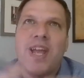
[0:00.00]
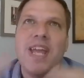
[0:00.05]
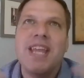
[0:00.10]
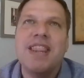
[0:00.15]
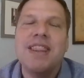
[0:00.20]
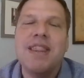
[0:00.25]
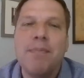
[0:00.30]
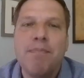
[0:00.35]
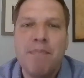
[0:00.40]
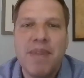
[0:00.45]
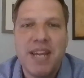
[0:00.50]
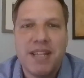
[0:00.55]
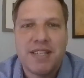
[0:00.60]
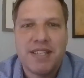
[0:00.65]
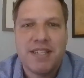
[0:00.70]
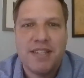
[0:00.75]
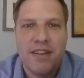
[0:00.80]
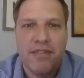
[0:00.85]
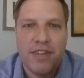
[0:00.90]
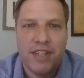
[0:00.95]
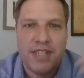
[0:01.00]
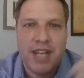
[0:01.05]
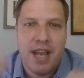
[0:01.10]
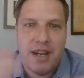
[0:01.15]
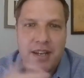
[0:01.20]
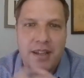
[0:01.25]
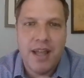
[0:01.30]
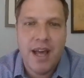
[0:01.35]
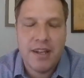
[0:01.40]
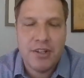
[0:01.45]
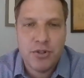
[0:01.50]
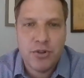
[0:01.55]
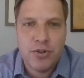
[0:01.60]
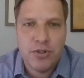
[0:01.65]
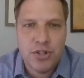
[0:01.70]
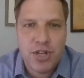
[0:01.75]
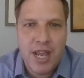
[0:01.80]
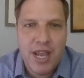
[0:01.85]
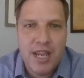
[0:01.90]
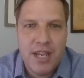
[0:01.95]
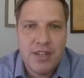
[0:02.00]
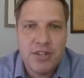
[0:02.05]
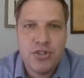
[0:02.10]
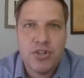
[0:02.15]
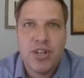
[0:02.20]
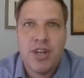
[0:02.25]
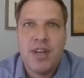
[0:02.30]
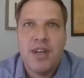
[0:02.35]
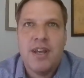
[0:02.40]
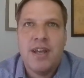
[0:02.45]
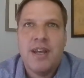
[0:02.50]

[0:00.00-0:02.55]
in the midst of a technological change,